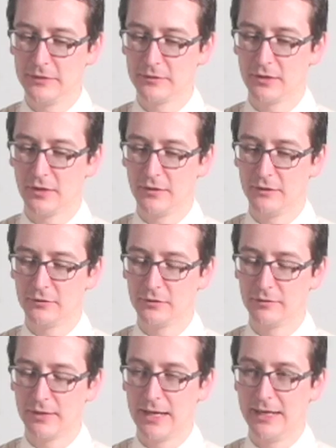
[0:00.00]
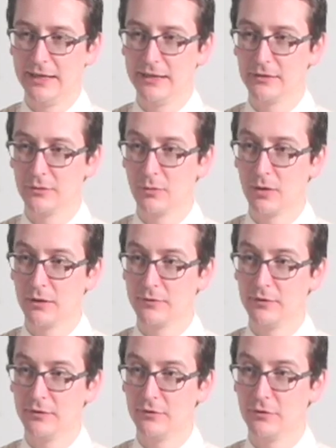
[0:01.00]
got these sort of alien
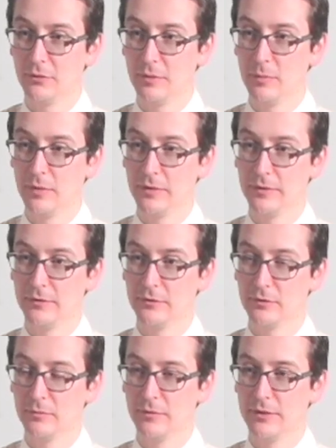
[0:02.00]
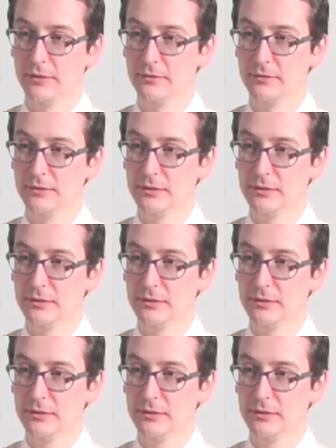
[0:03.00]
qualities to it, but there's something